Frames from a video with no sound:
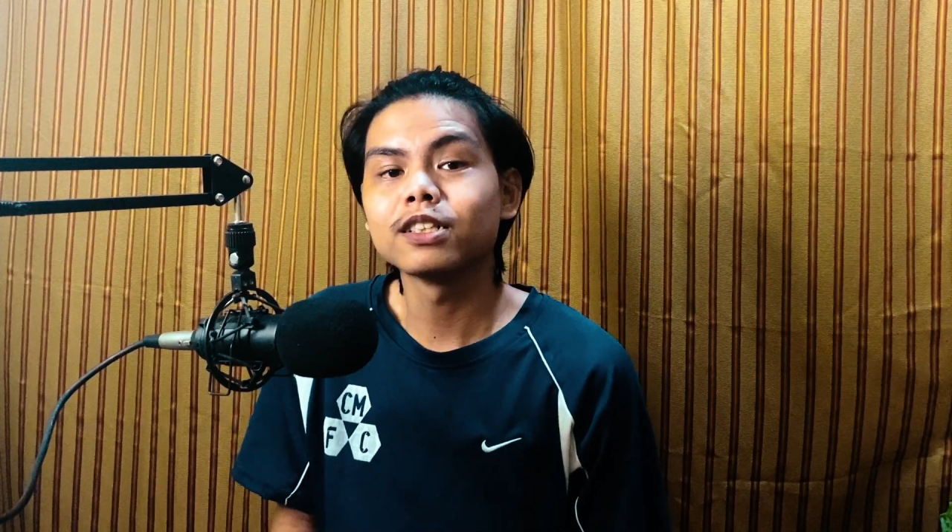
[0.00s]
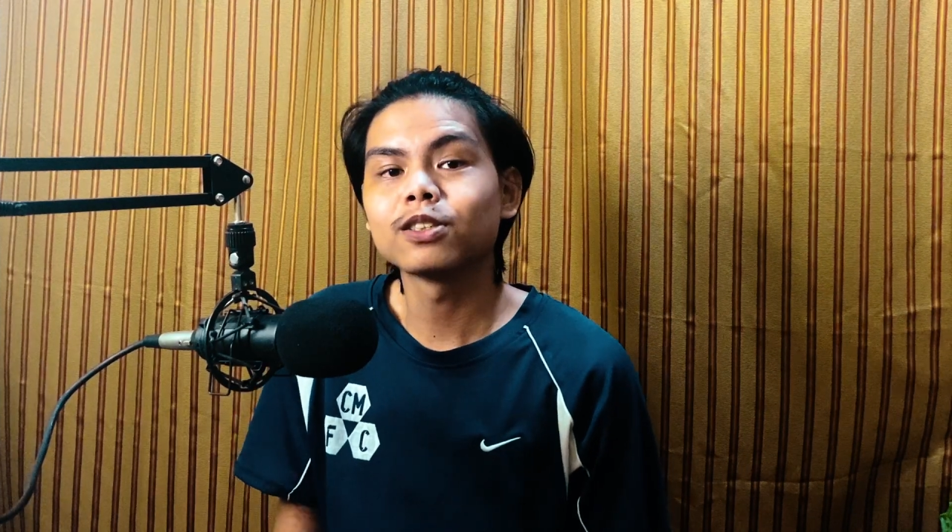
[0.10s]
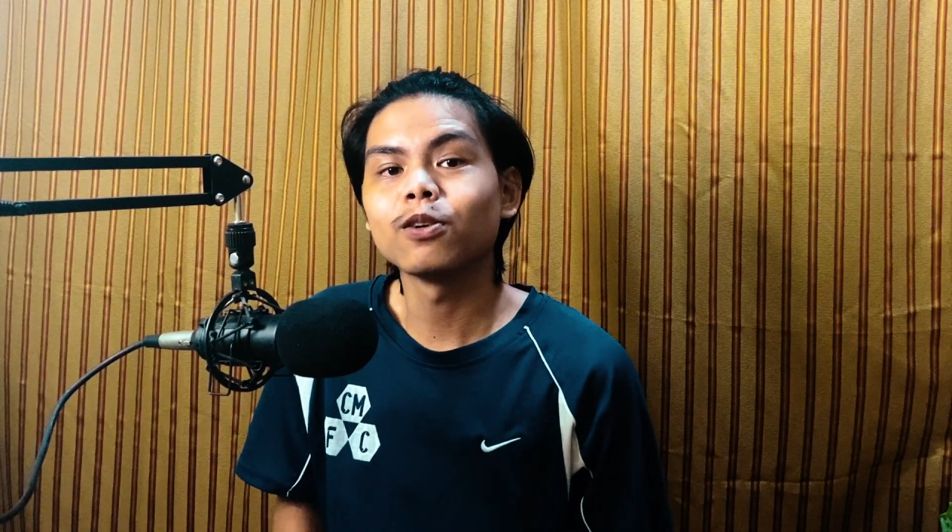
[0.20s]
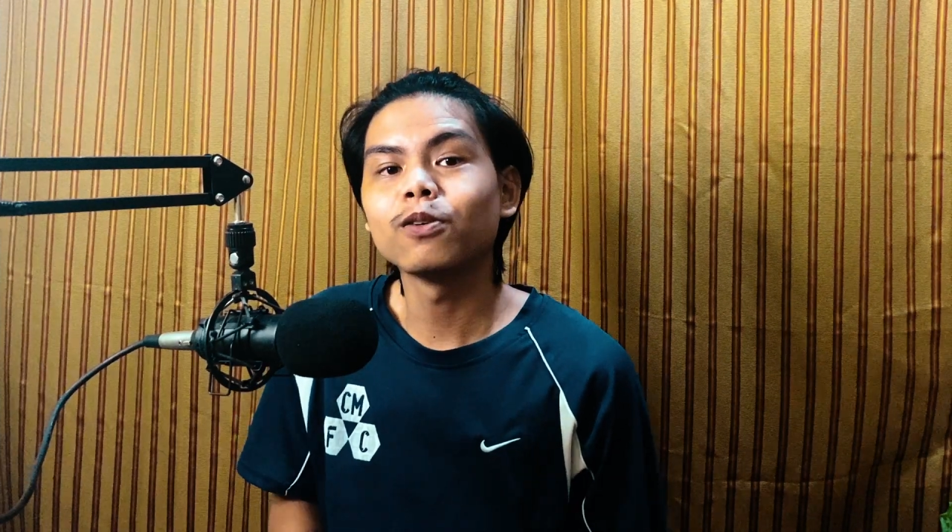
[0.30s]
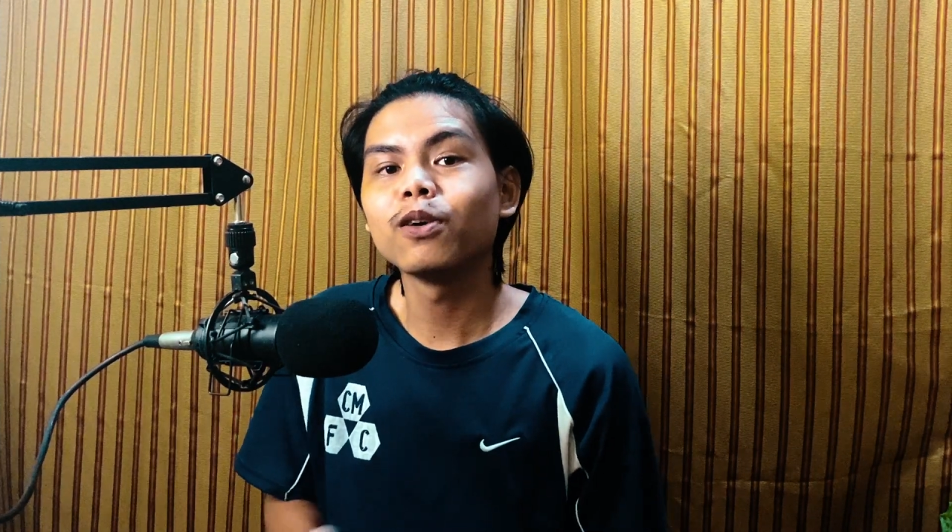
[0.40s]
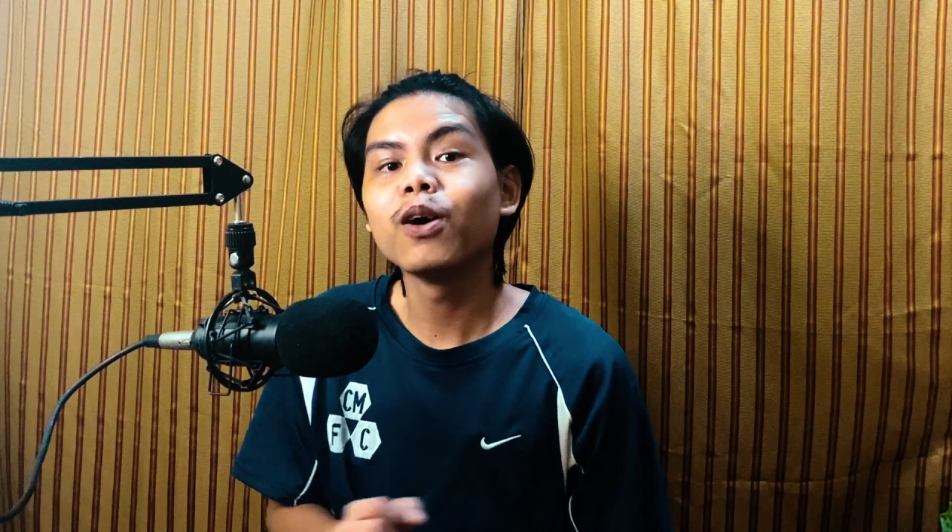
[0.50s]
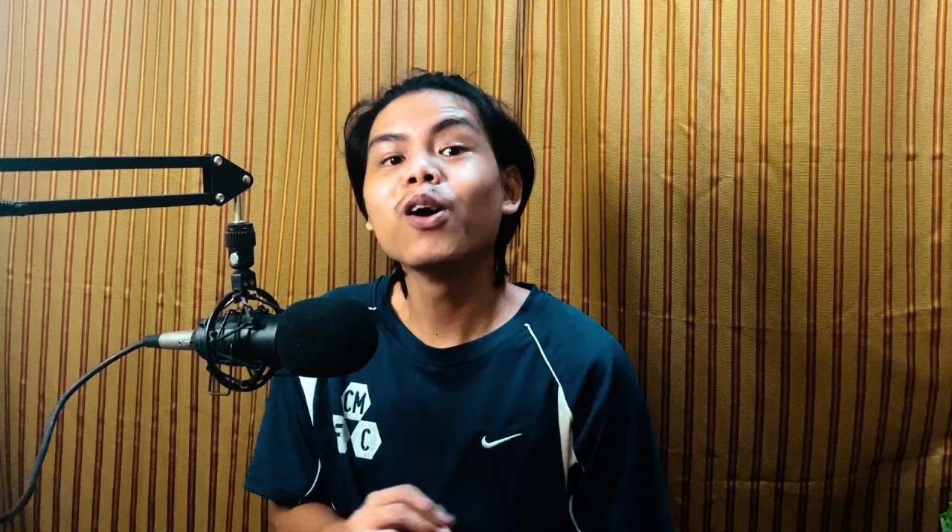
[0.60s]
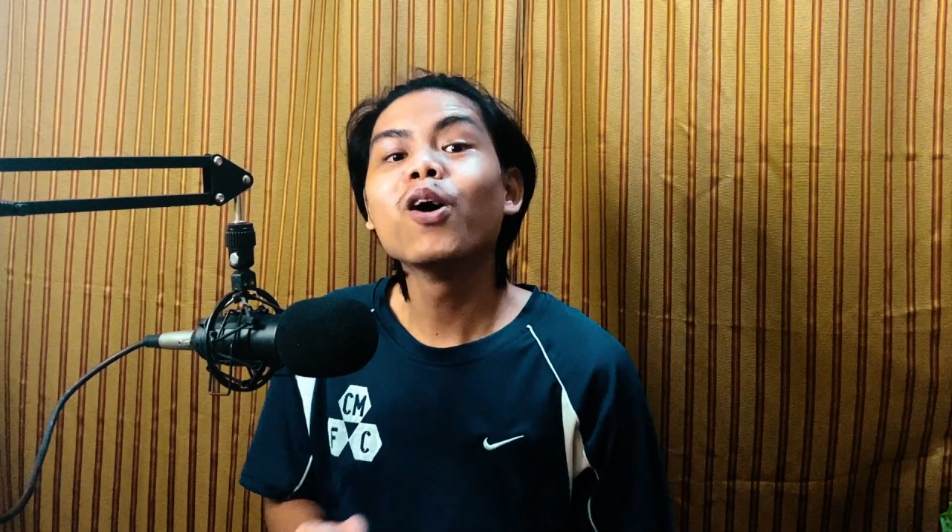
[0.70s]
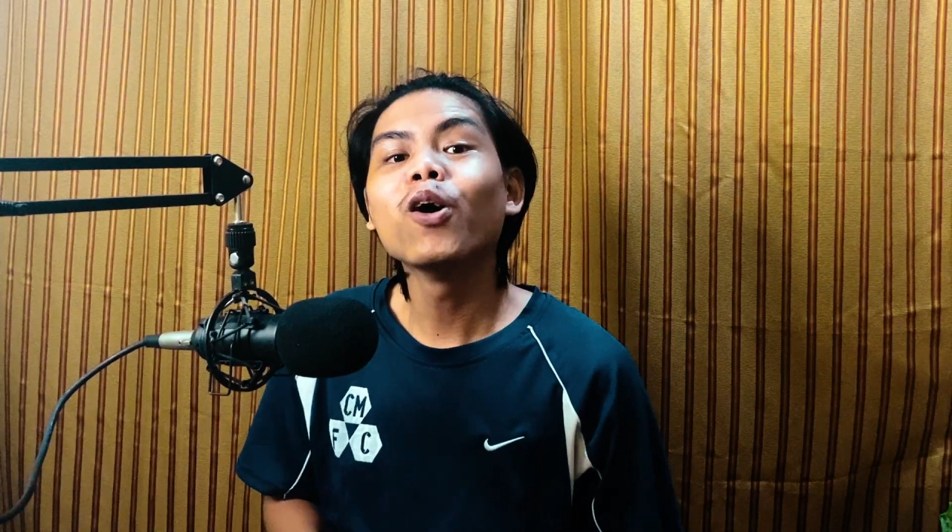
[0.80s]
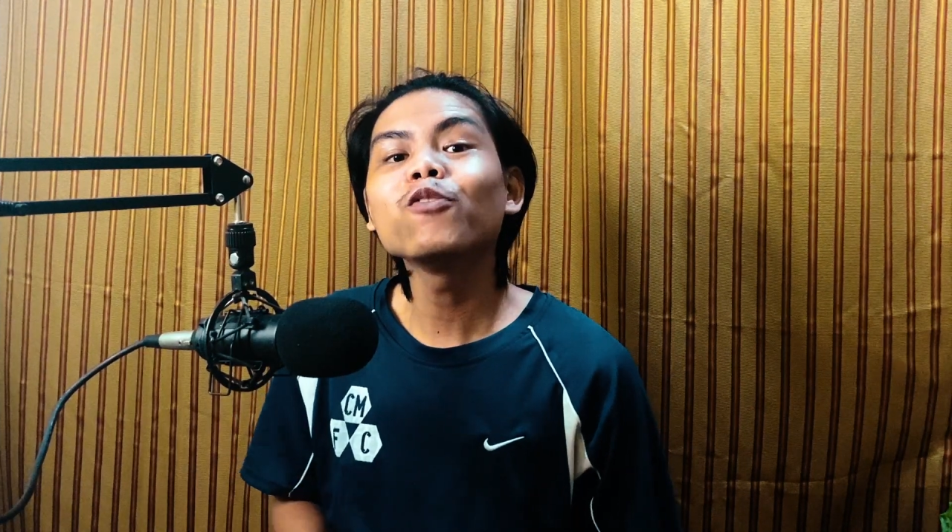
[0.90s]
So
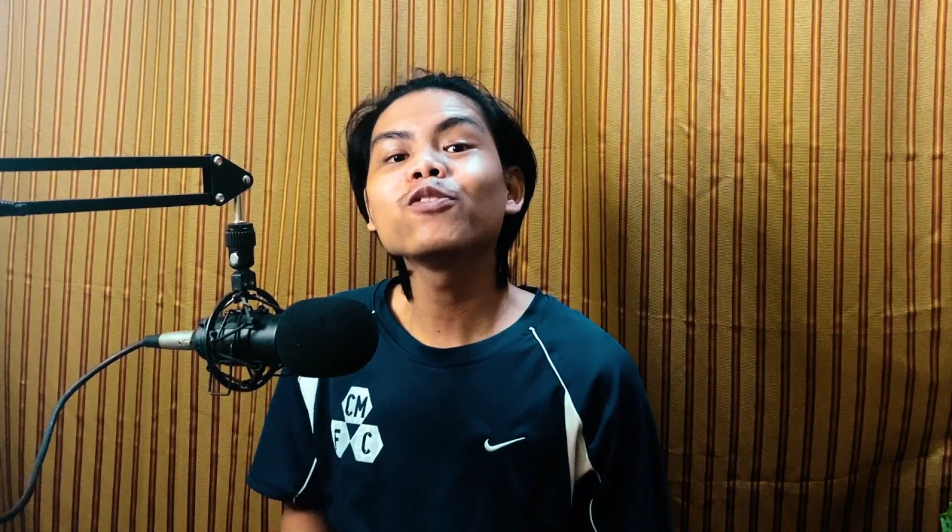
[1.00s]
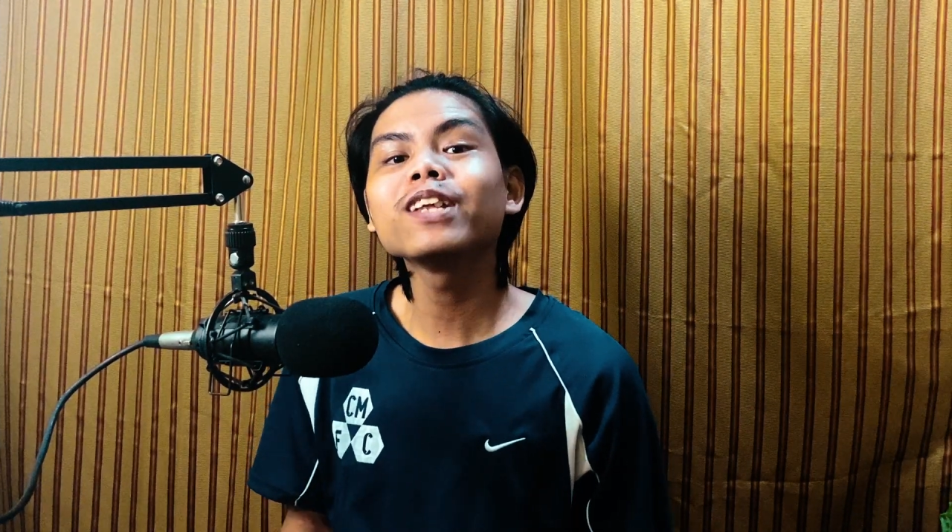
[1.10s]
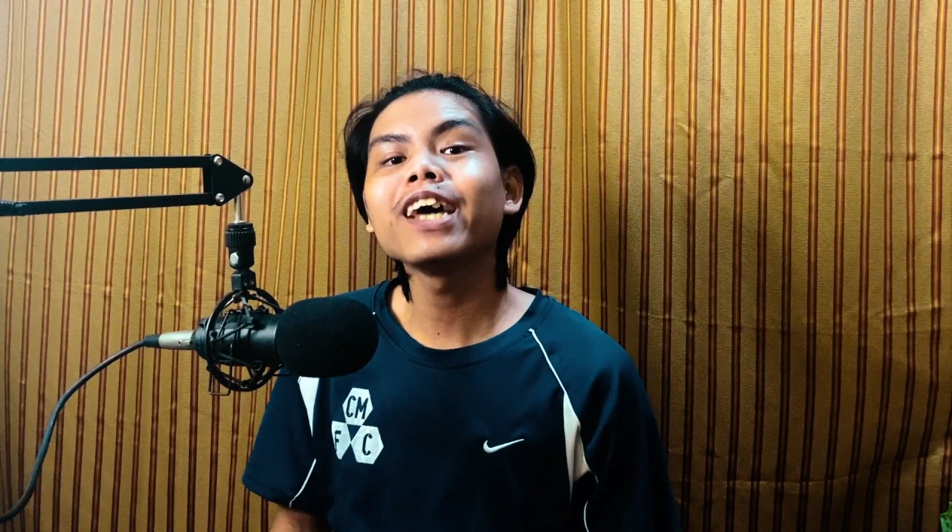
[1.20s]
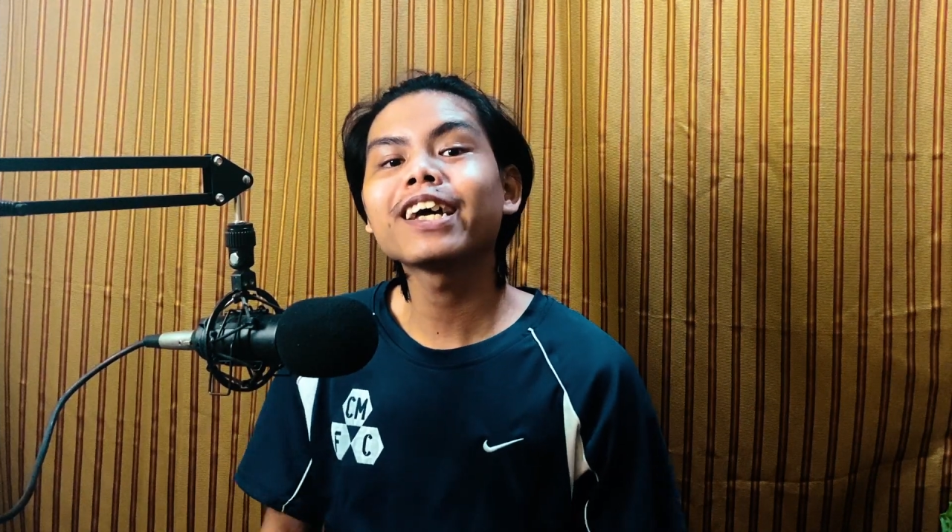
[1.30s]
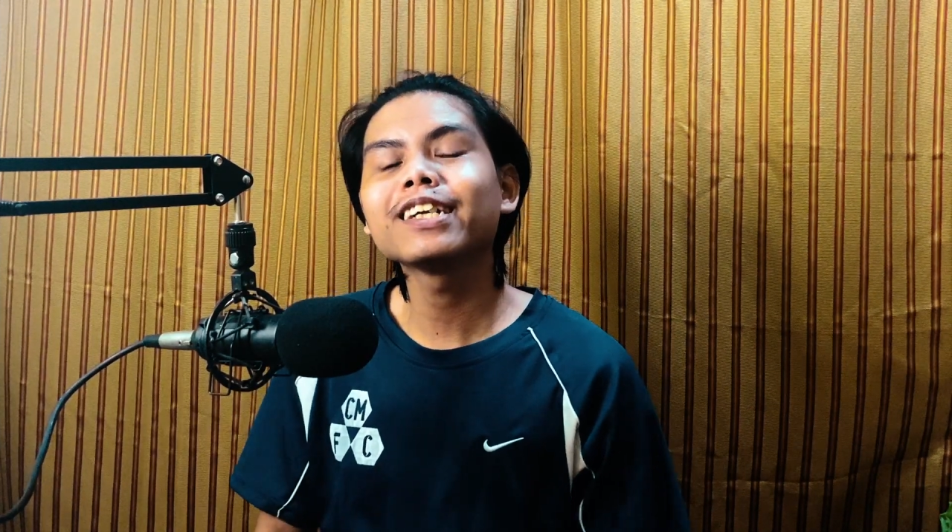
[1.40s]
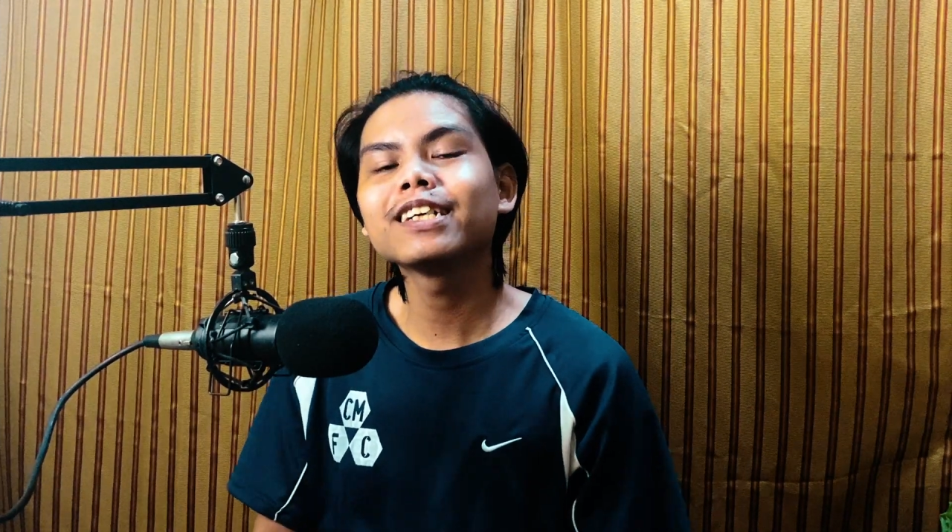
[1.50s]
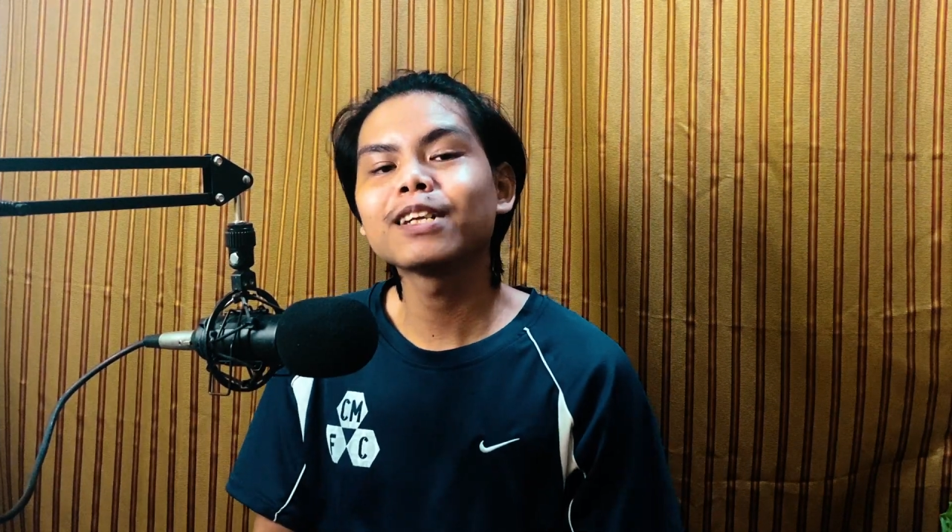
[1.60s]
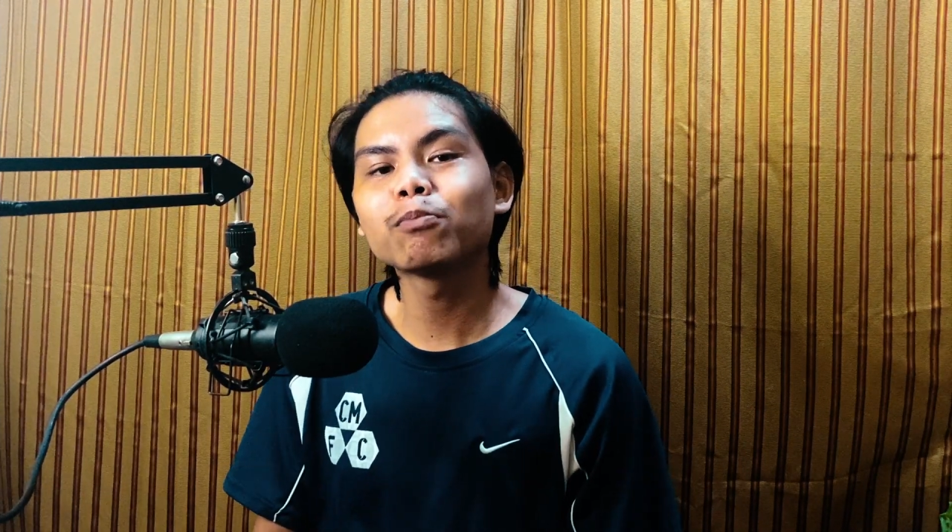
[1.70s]
hopefully I can get